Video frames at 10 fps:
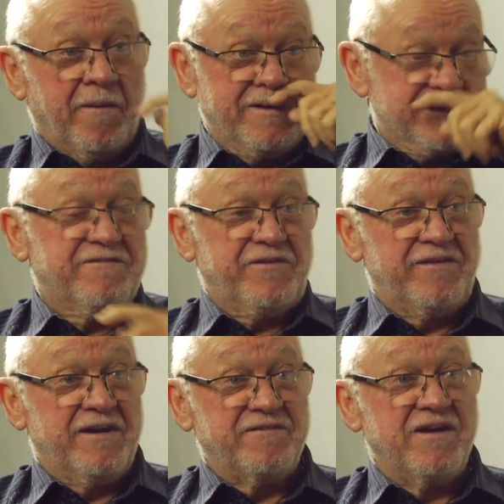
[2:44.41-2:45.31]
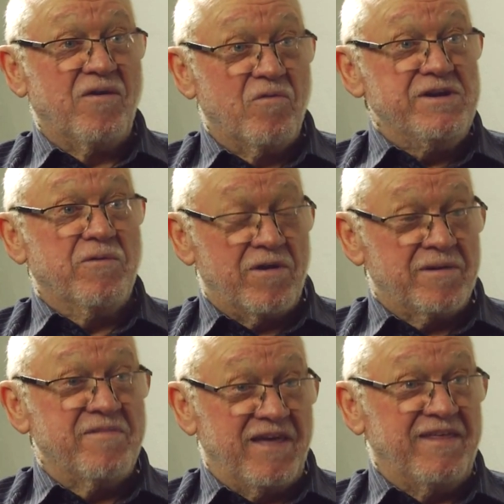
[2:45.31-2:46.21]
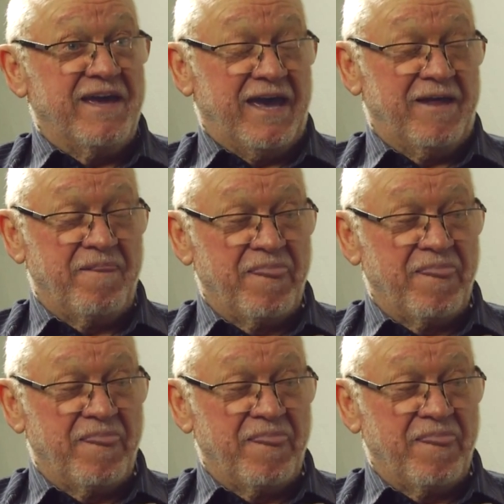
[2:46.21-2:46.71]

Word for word: which is fair enough. When you want them, they're there.